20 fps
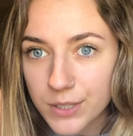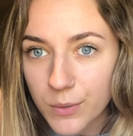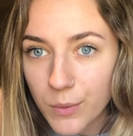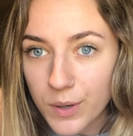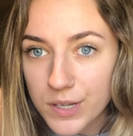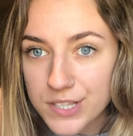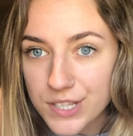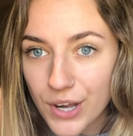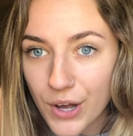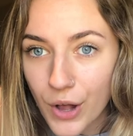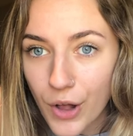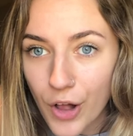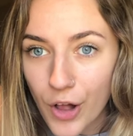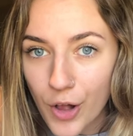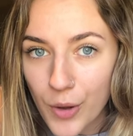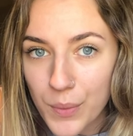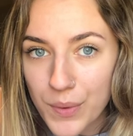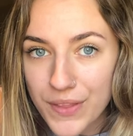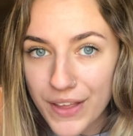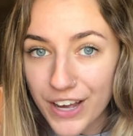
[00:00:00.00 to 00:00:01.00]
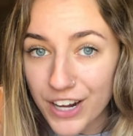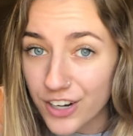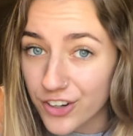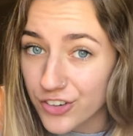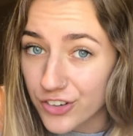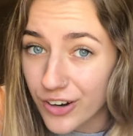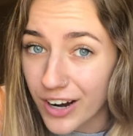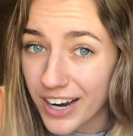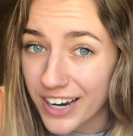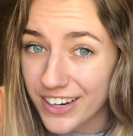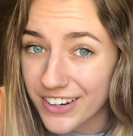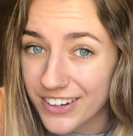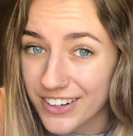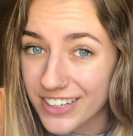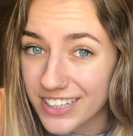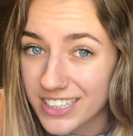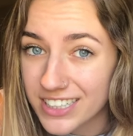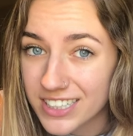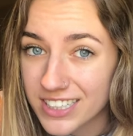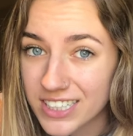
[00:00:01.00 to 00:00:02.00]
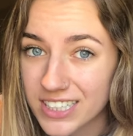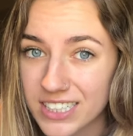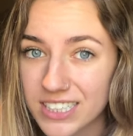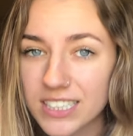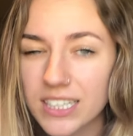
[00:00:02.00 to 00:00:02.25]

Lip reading: what's a haul without a try on?